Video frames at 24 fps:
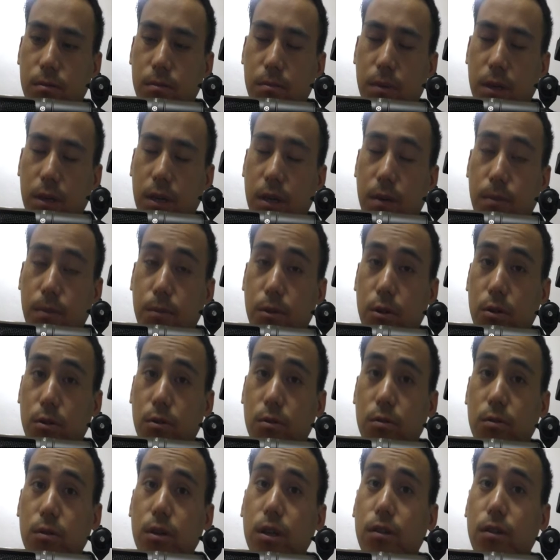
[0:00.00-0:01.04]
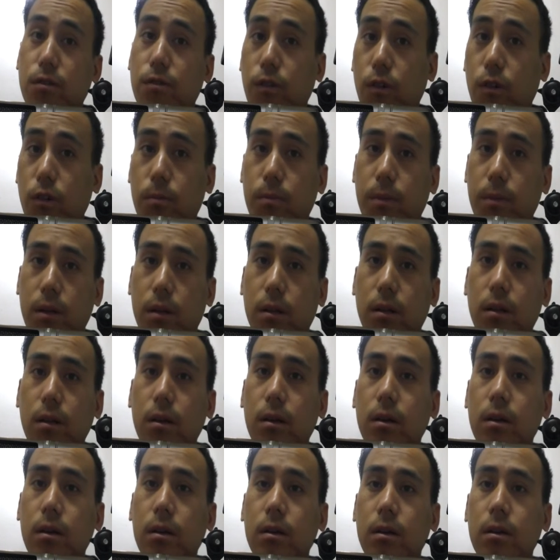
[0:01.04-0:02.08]
become too informal.
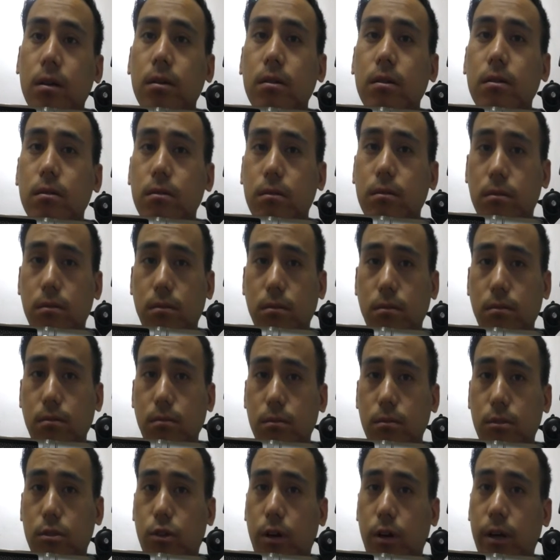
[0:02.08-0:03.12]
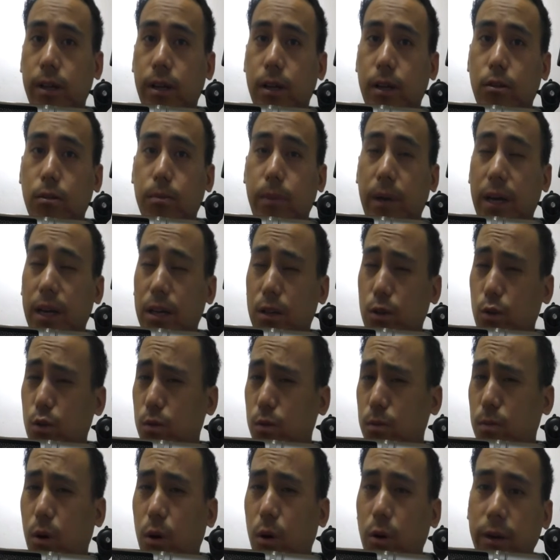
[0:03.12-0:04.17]
Try not to make it too
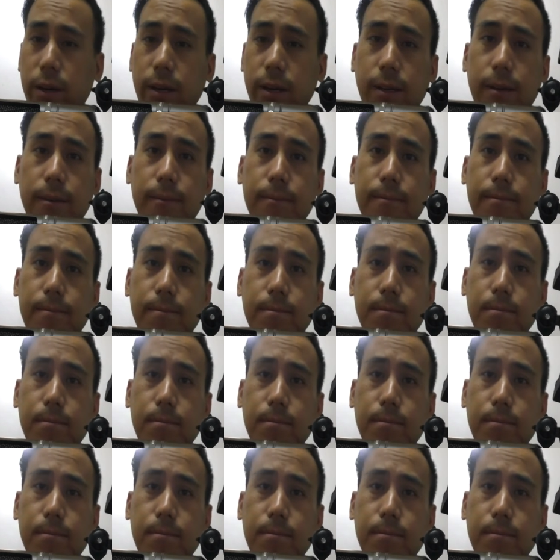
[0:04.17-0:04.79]
boring,